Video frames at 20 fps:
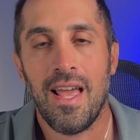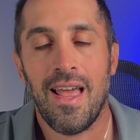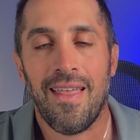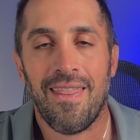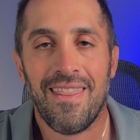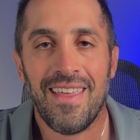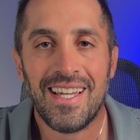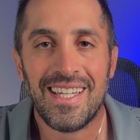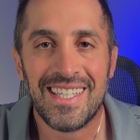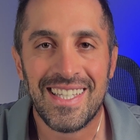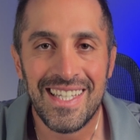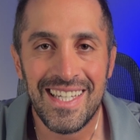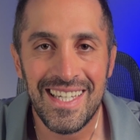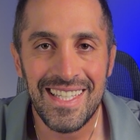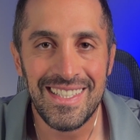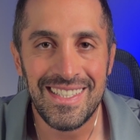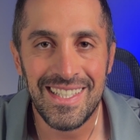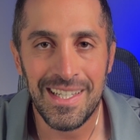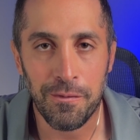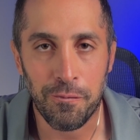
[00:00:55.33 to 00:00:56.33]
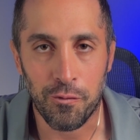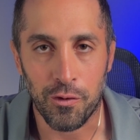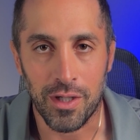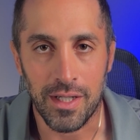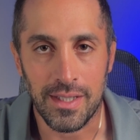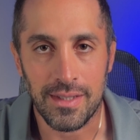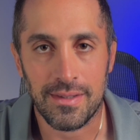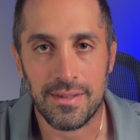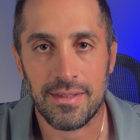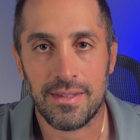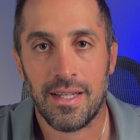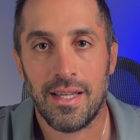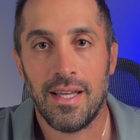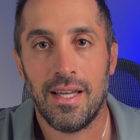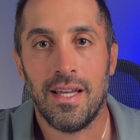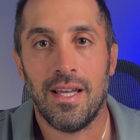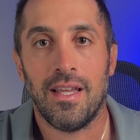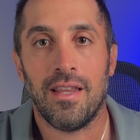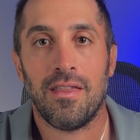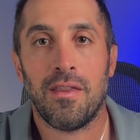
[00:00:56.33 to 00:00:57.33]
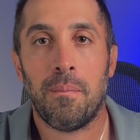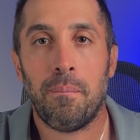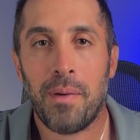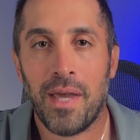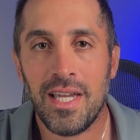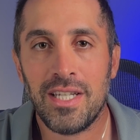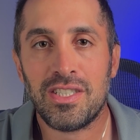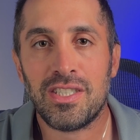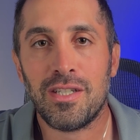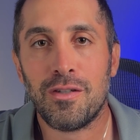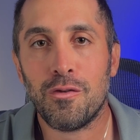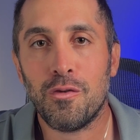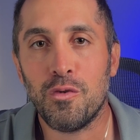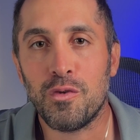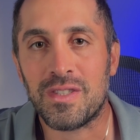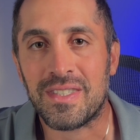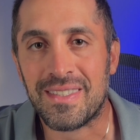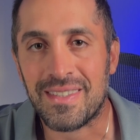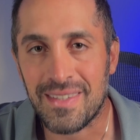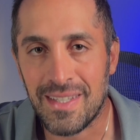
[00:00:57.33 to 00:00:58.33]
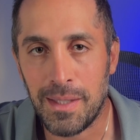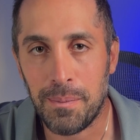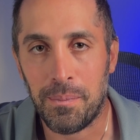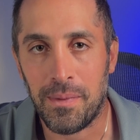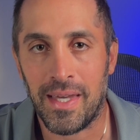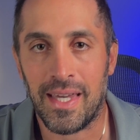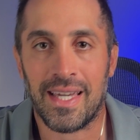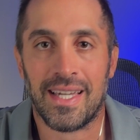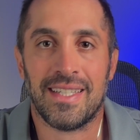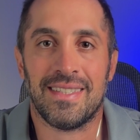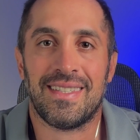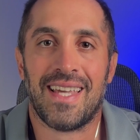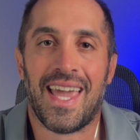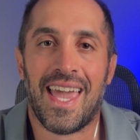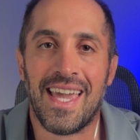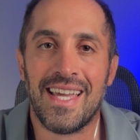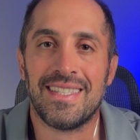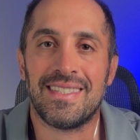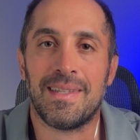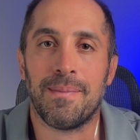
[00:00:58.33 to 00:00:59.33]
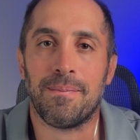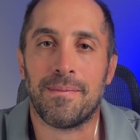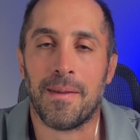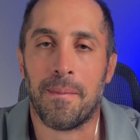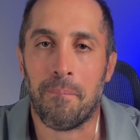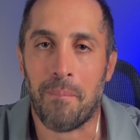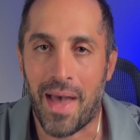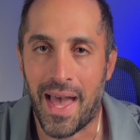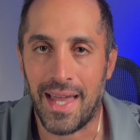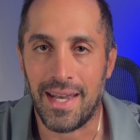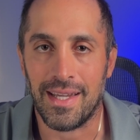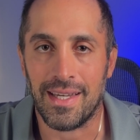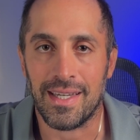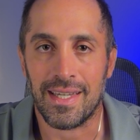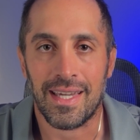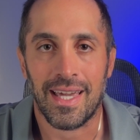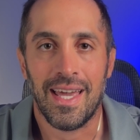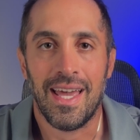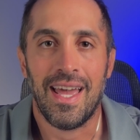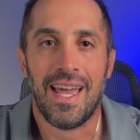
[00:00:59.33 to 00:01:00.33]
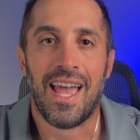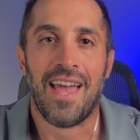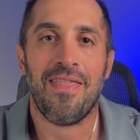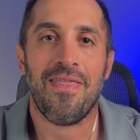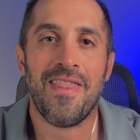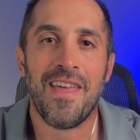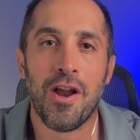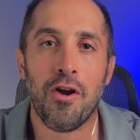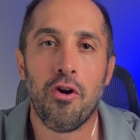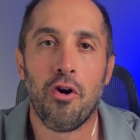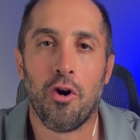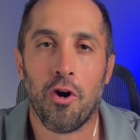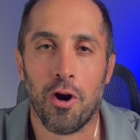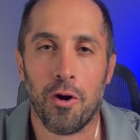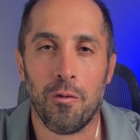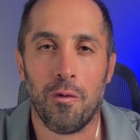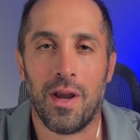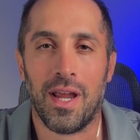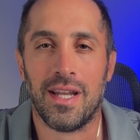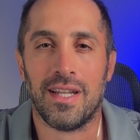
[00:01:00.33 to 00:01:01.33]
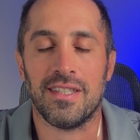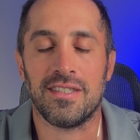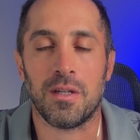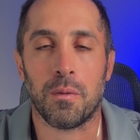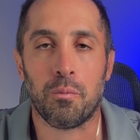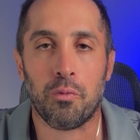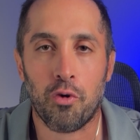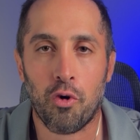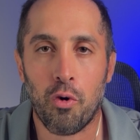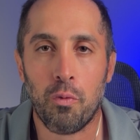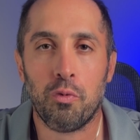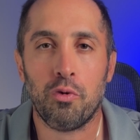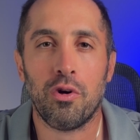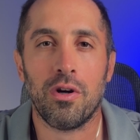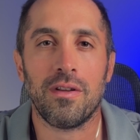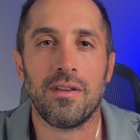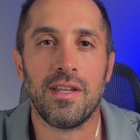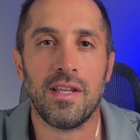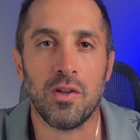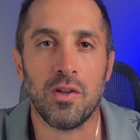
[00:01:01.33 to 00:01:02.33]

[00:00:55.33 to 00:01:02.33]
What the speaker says: The key difference, the patient who's sleeping is asymptomatic and their heart rate is appropriately